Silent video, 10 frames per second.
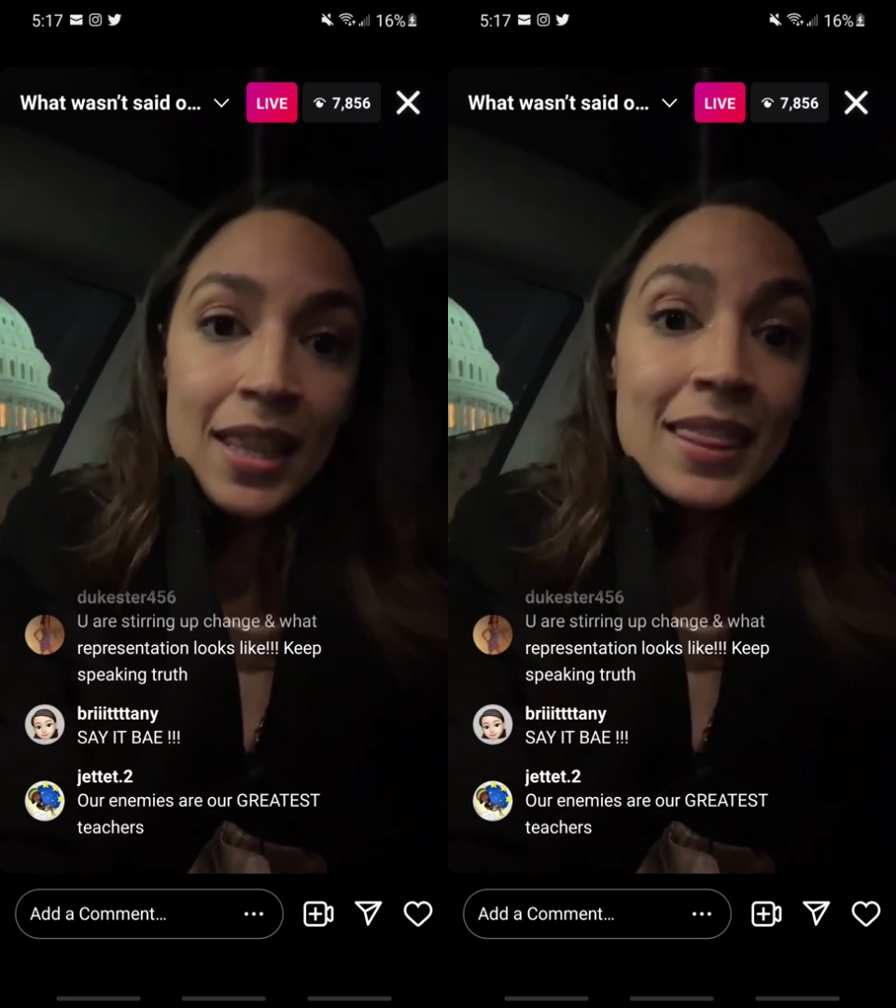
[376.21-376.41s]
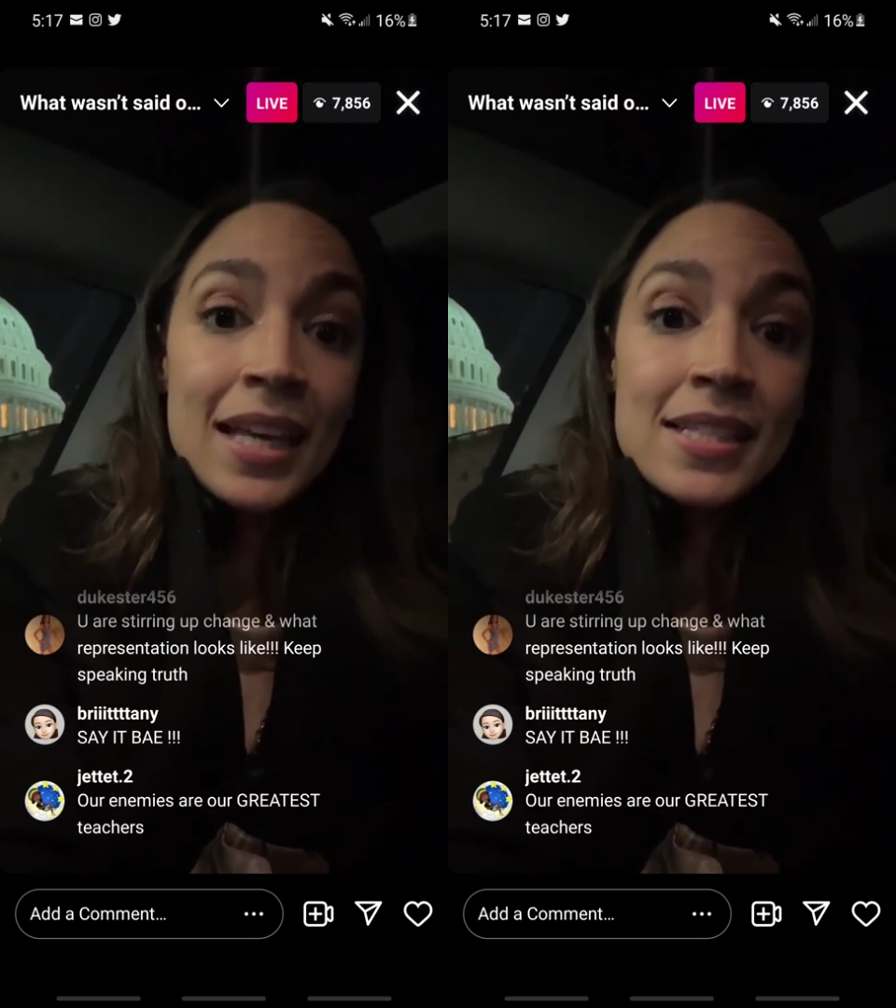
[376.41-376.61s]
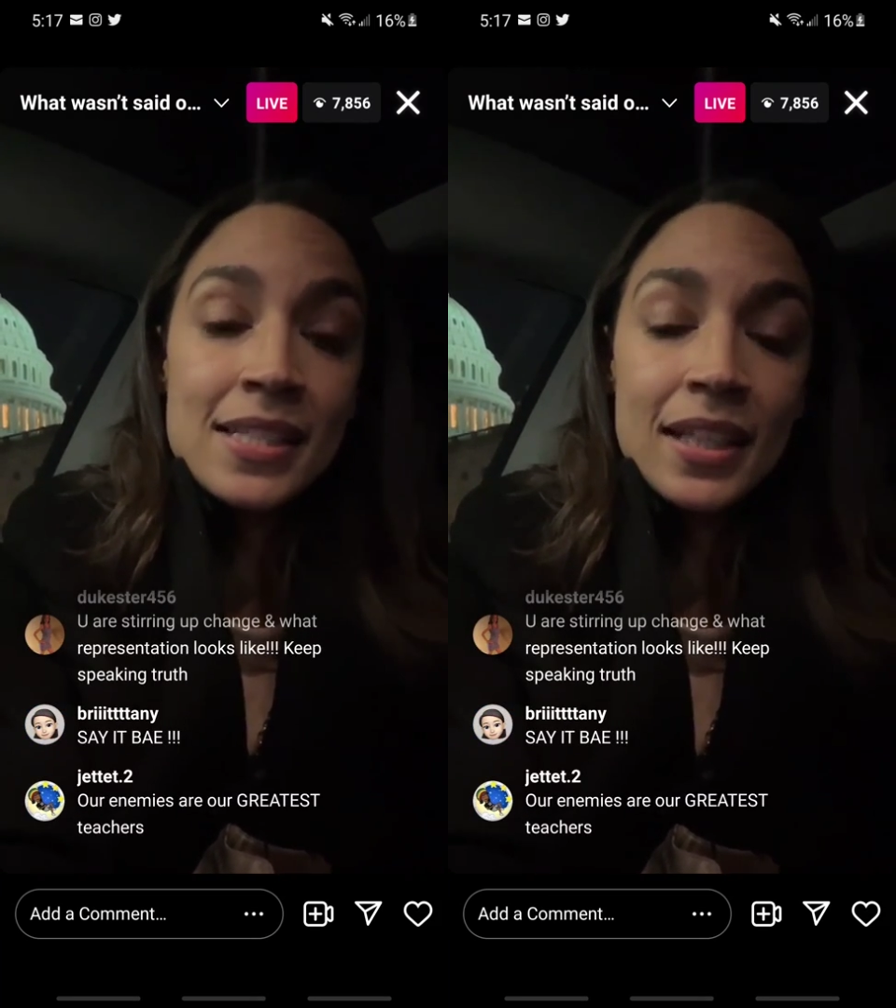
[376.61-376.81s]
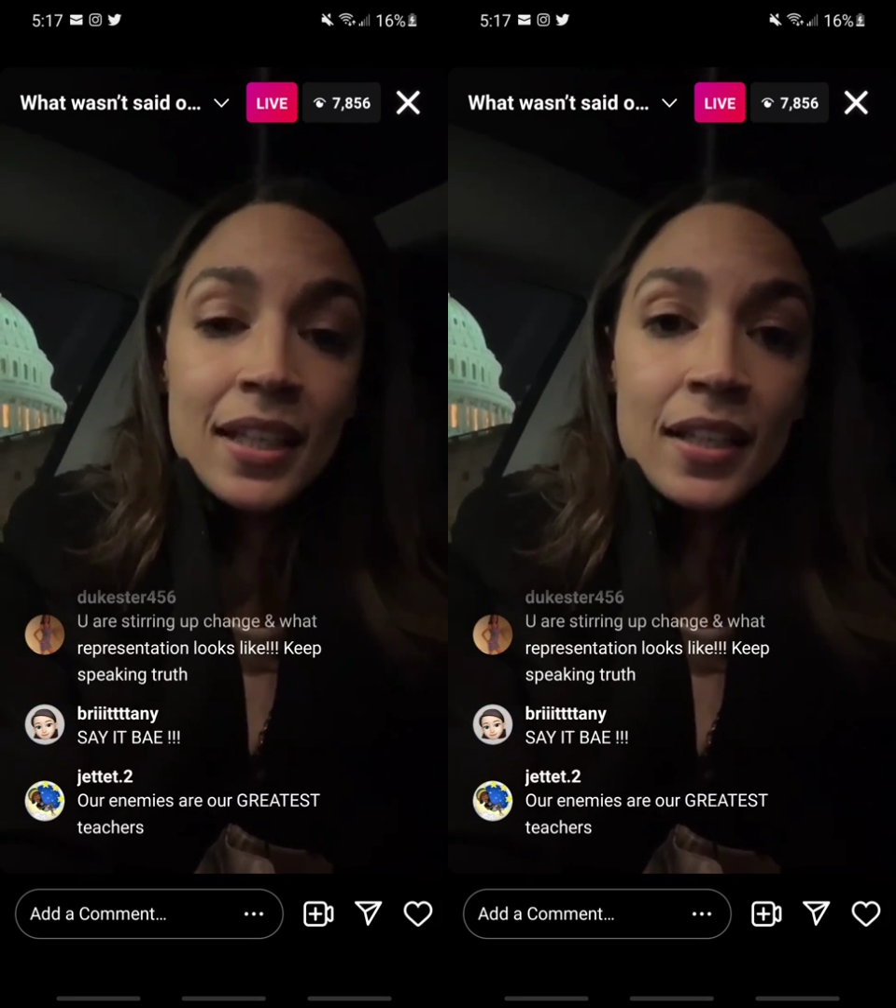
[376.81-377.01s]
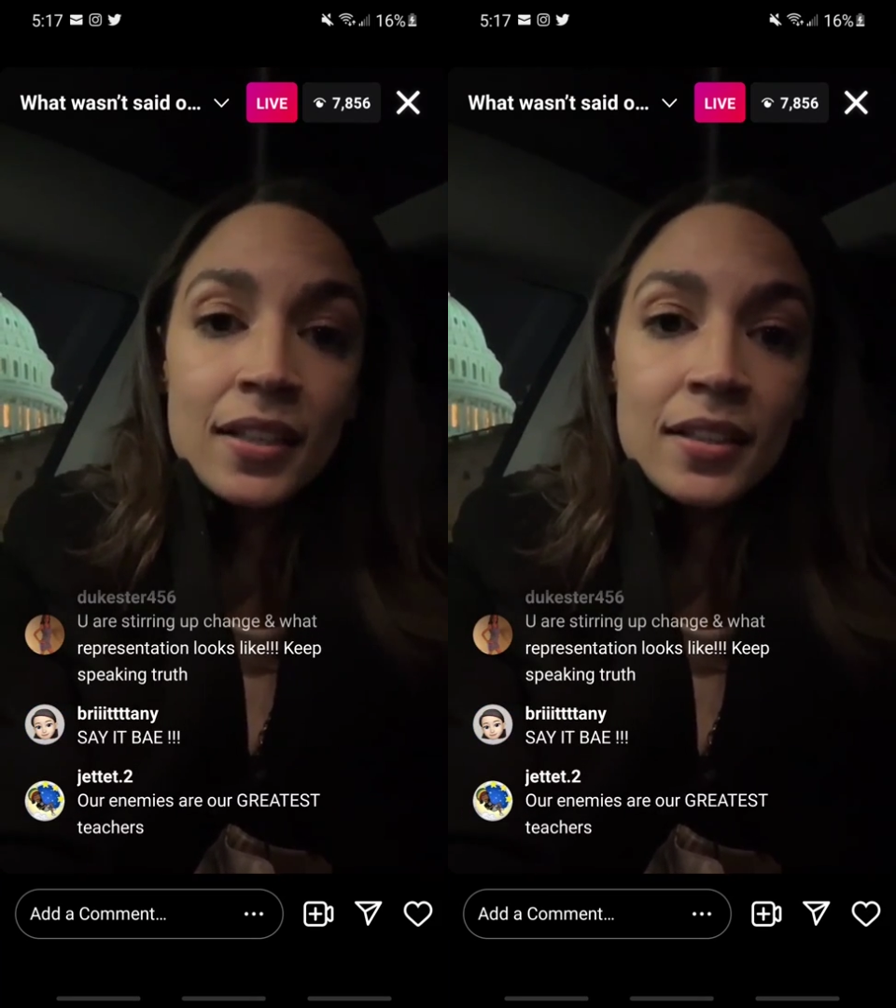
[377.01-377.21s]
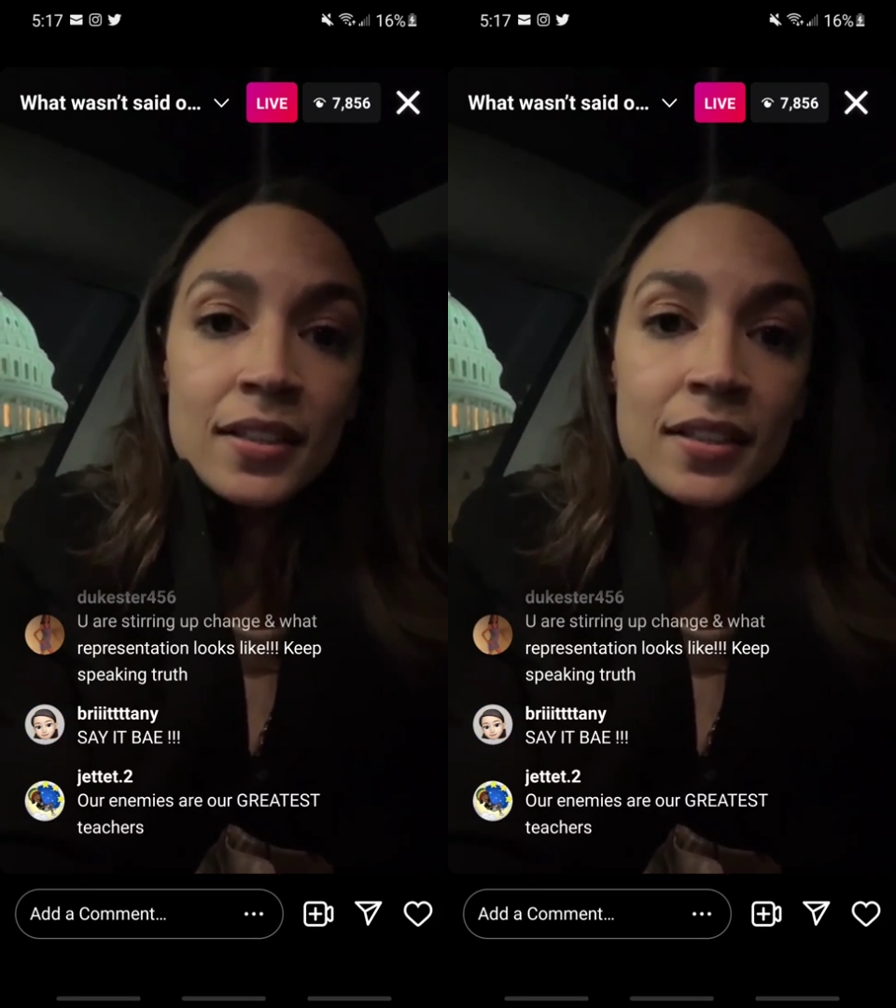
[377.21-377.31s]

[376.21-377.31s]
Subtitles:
they see